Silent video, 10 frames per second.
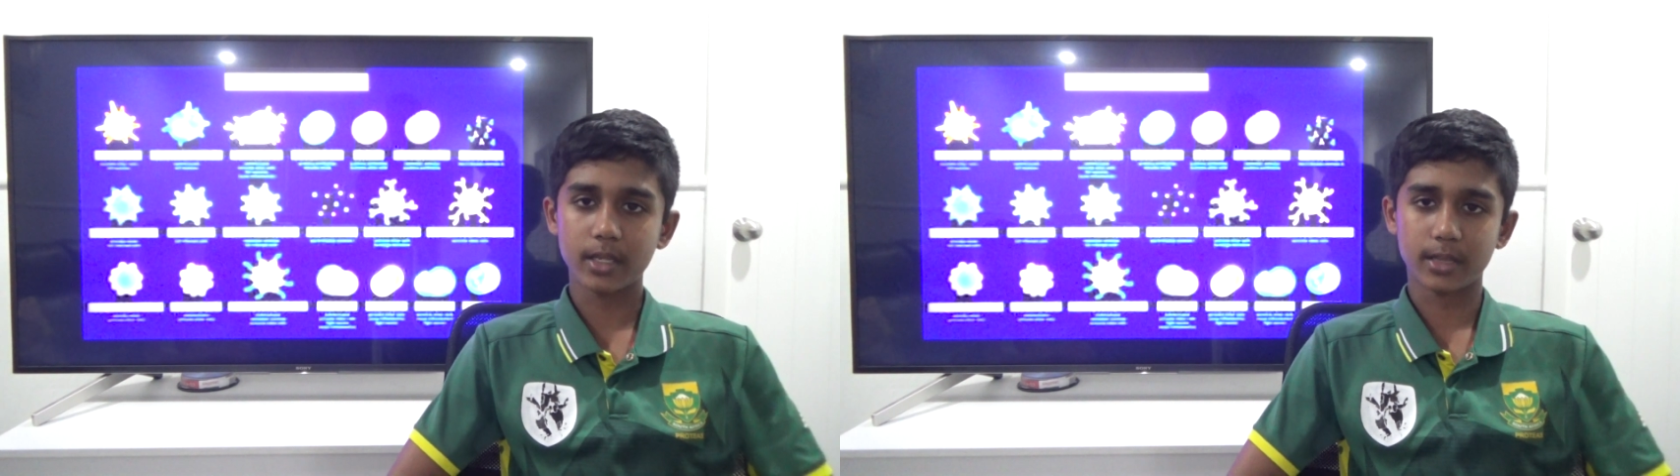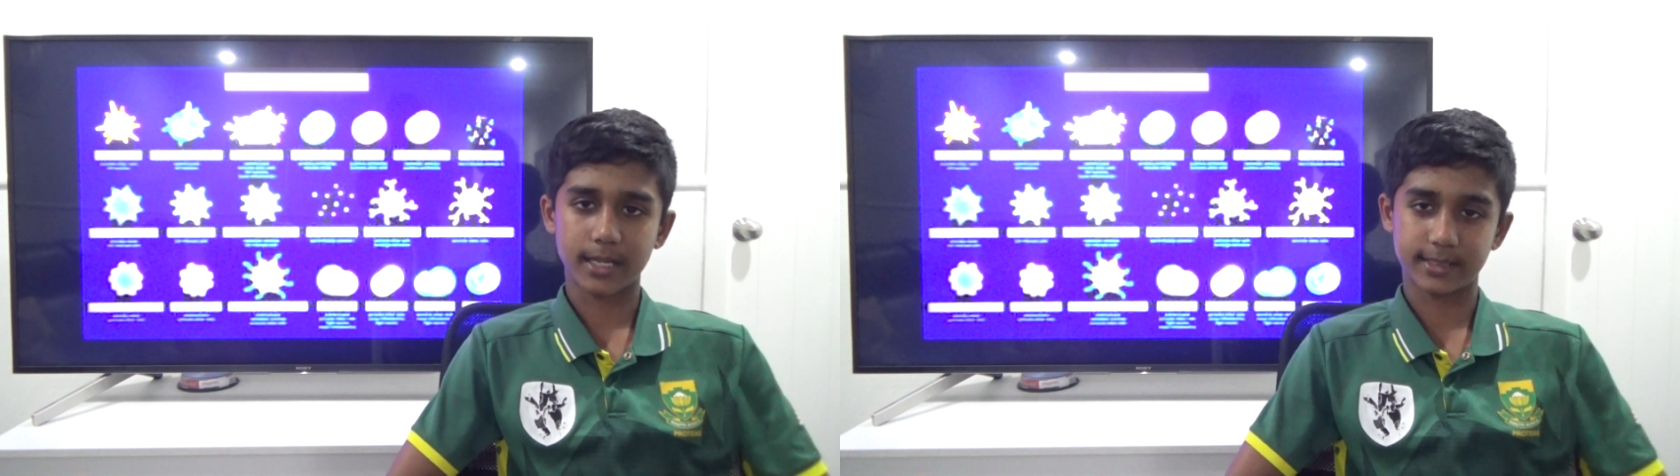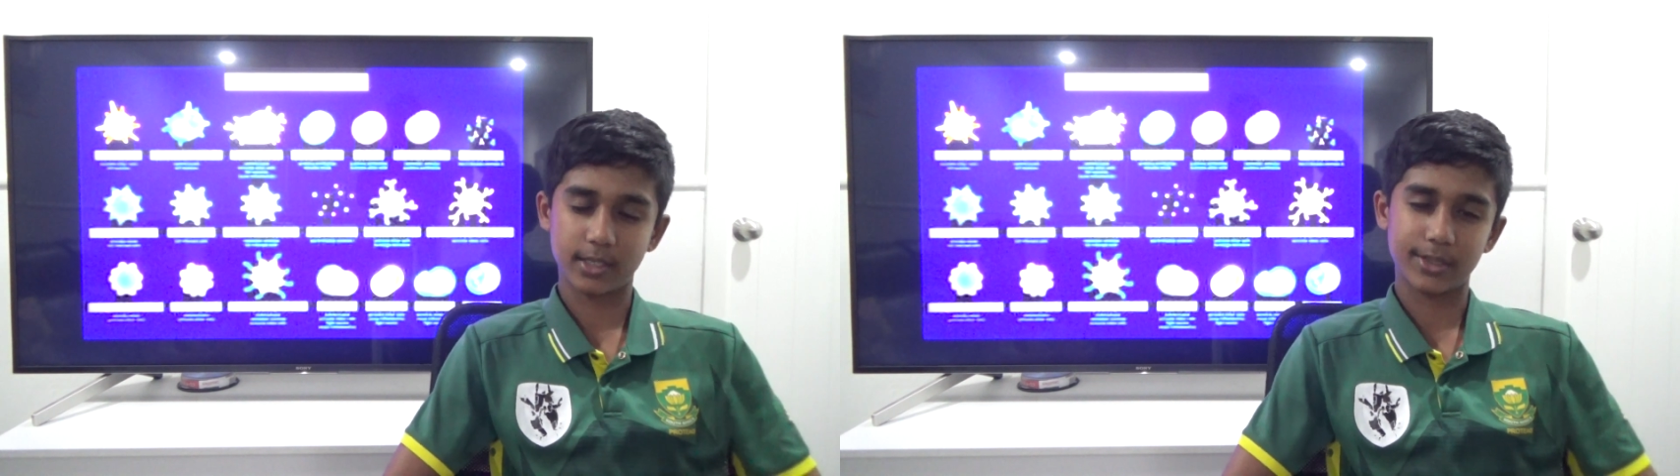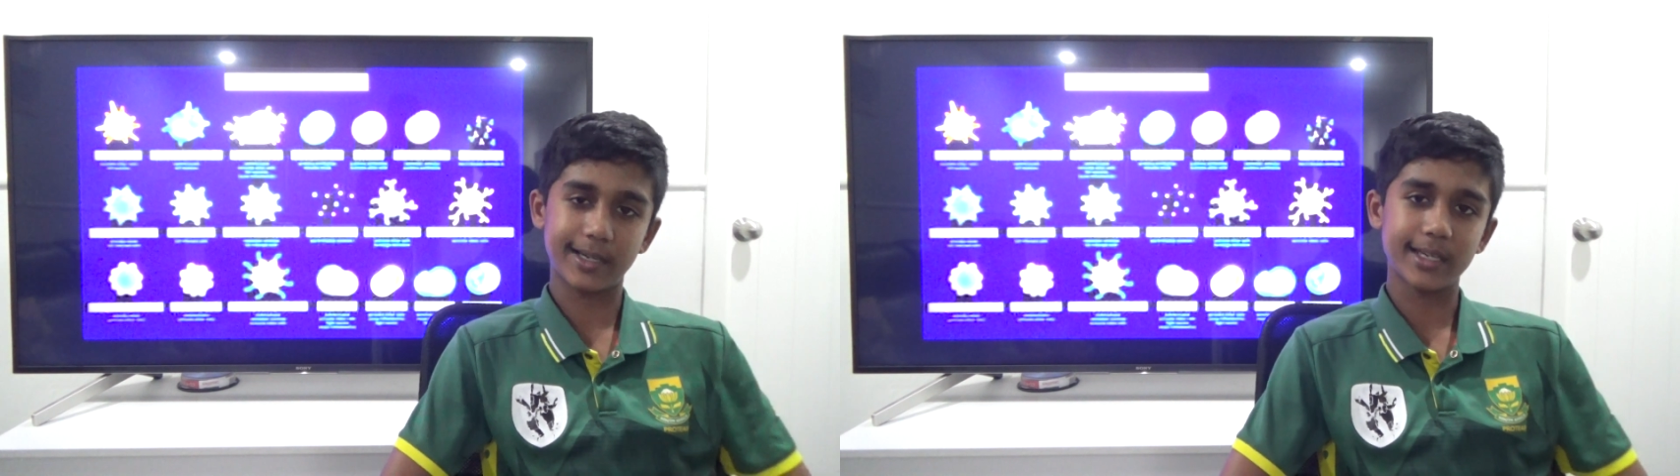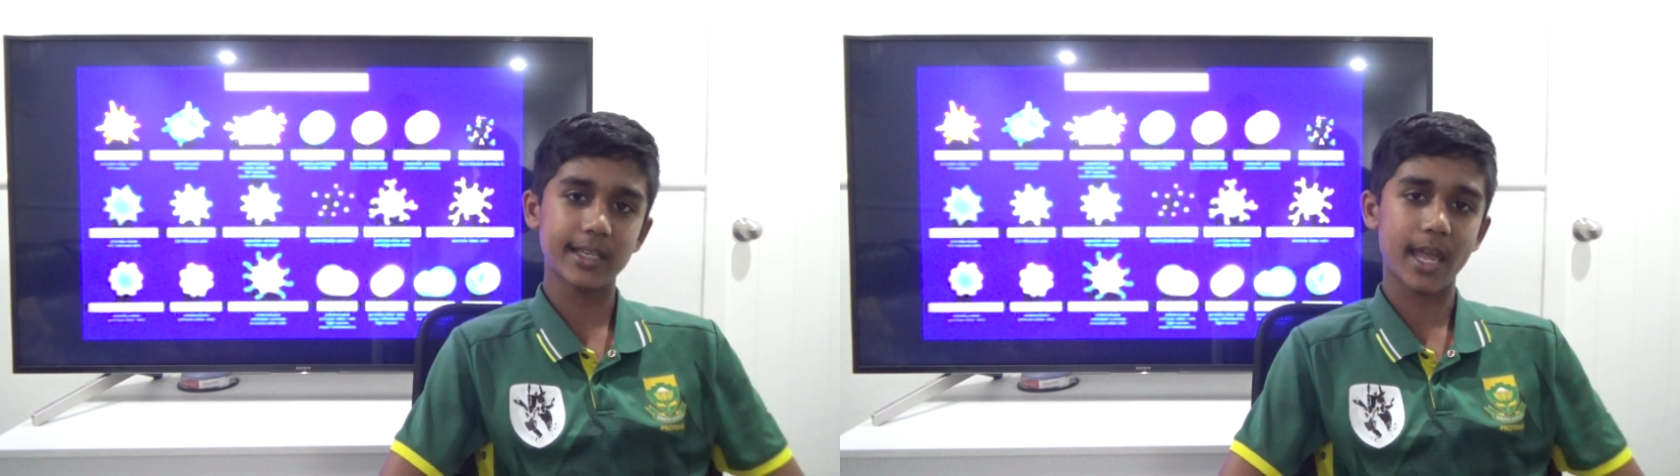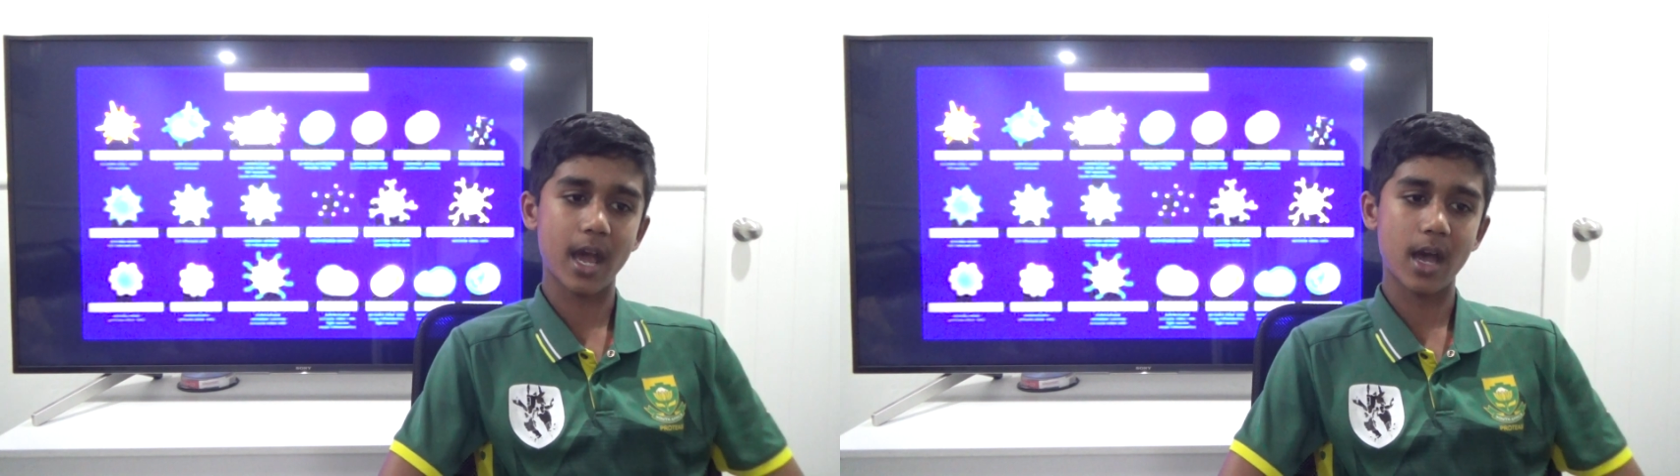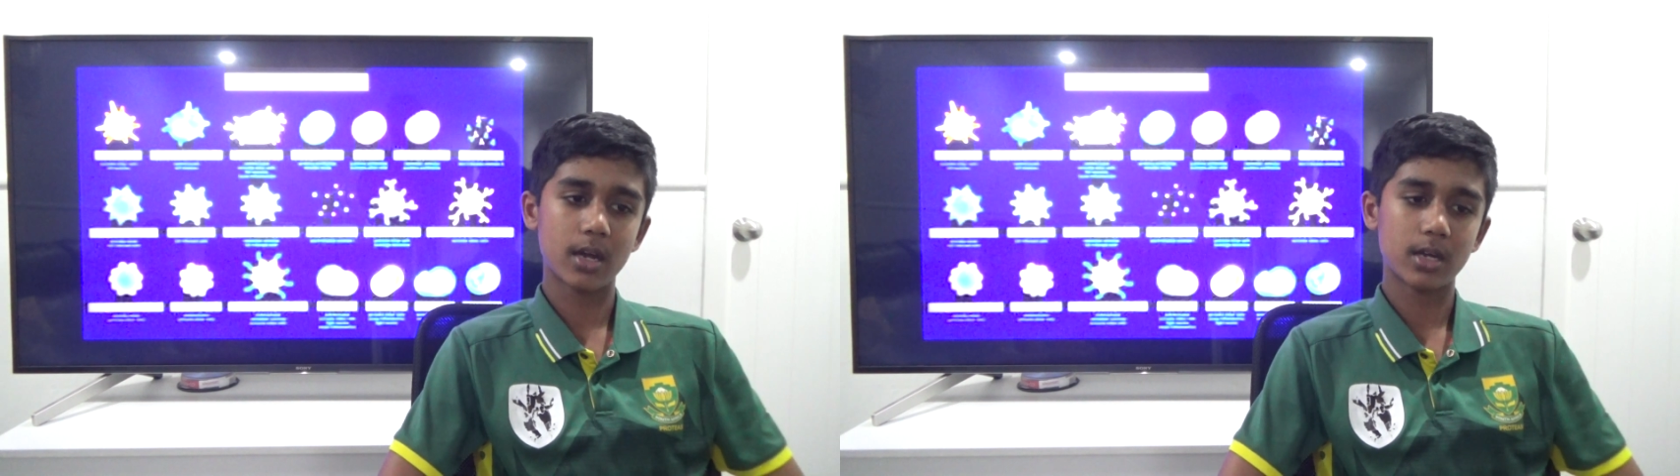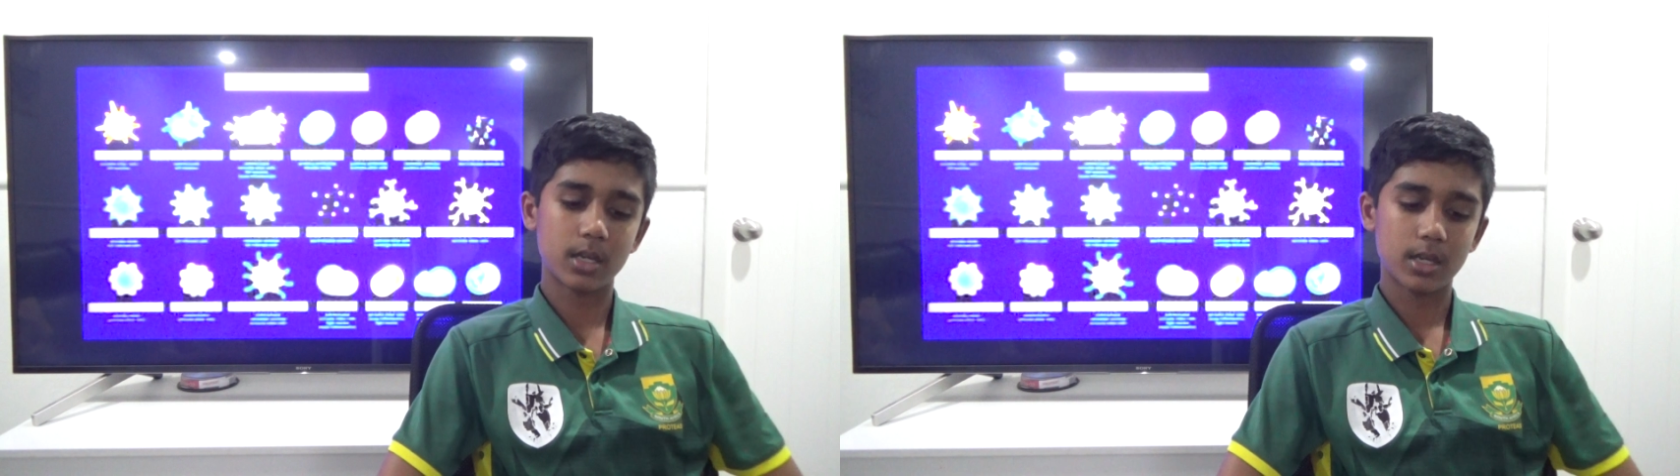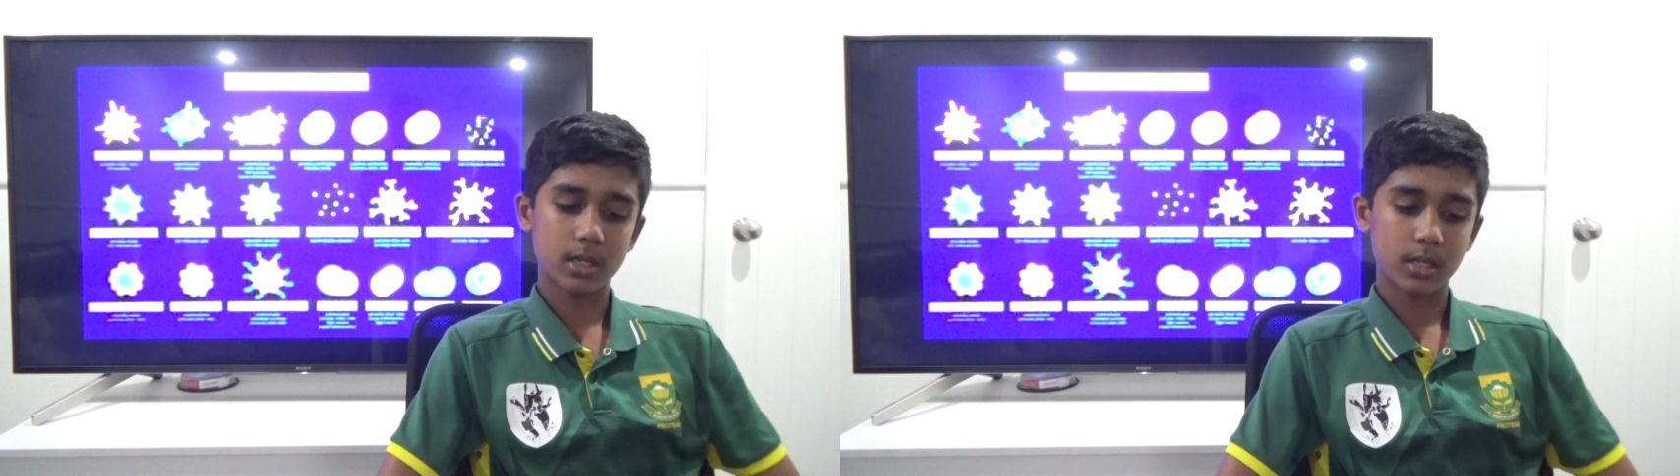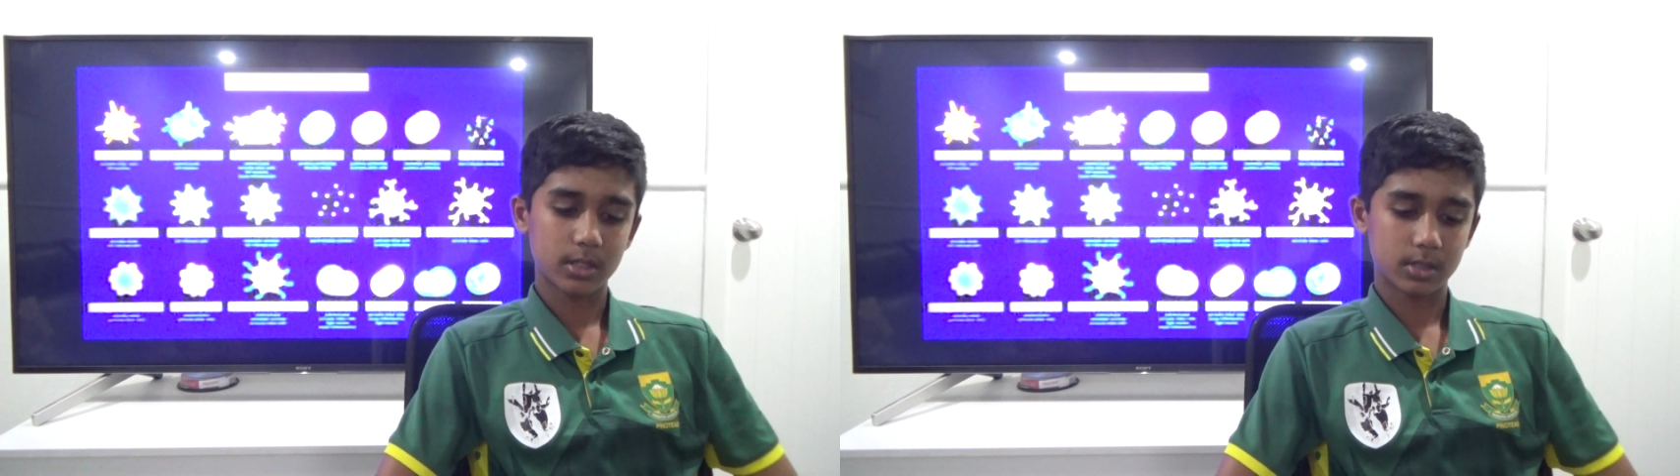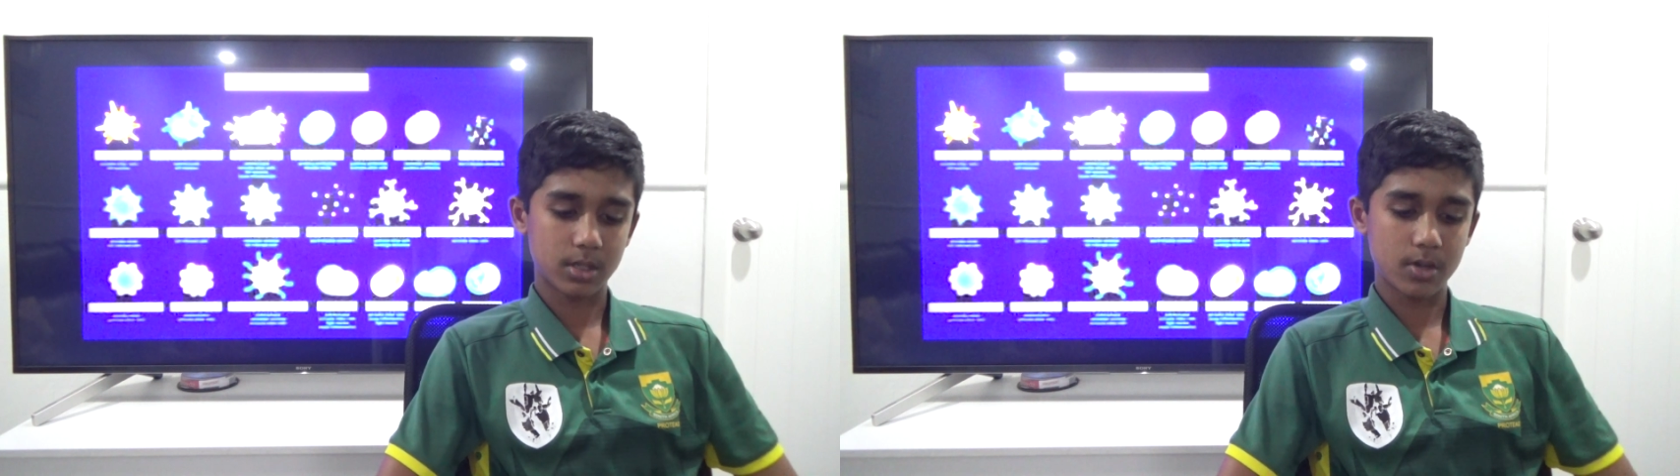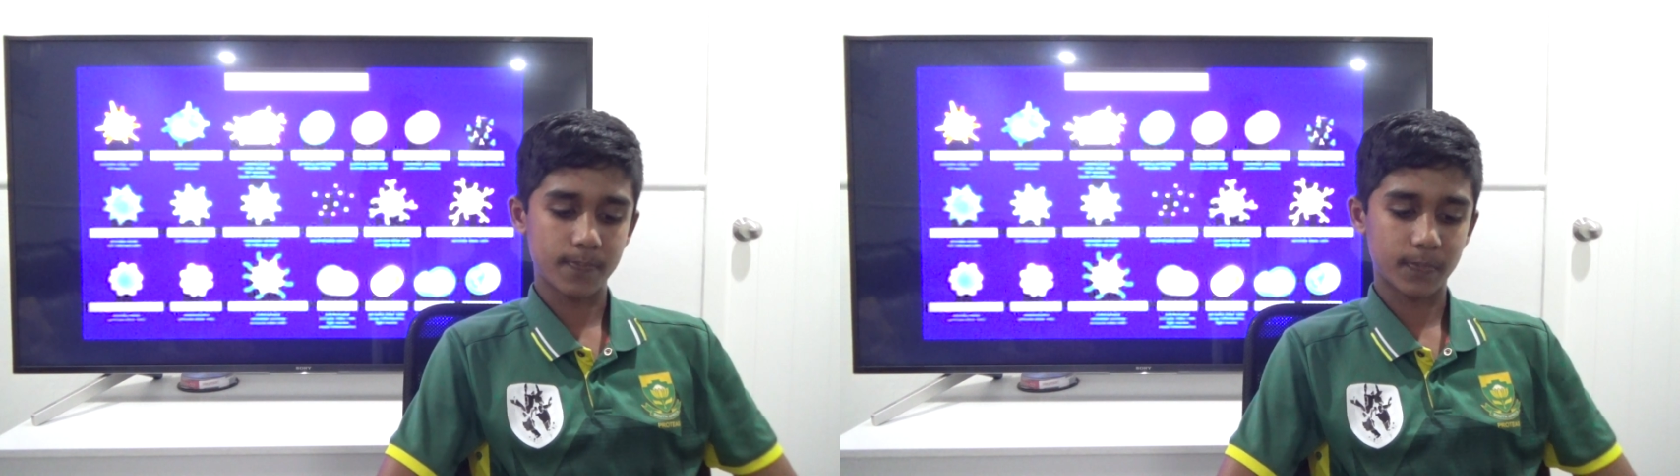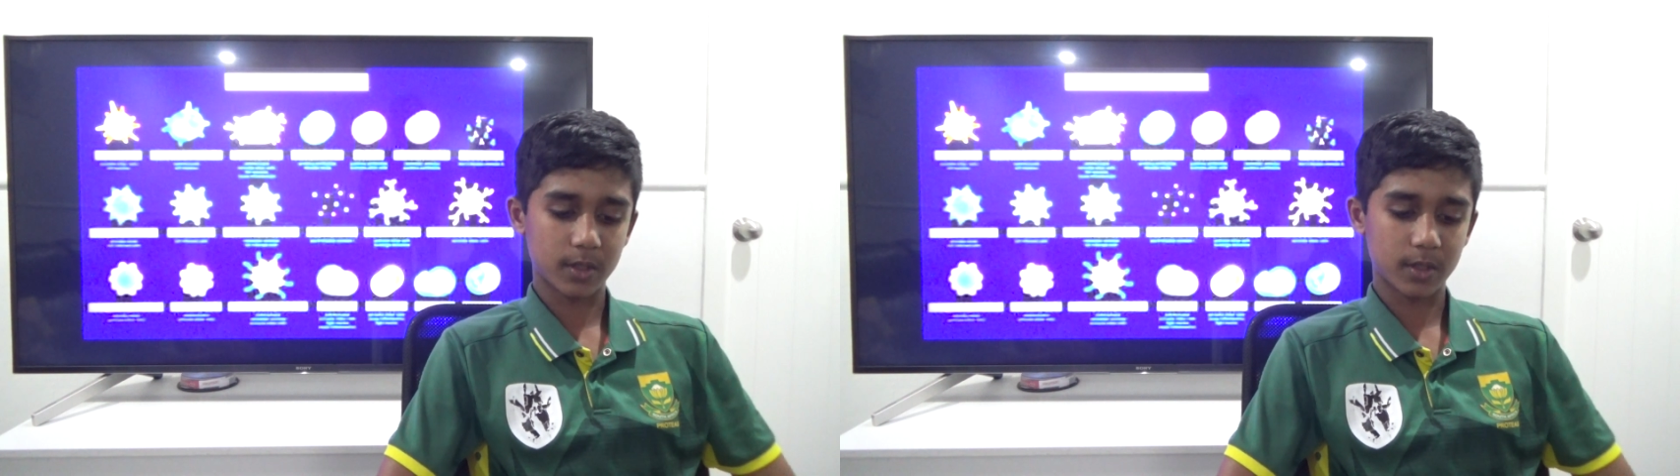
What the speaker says: That's how deadly they are. So,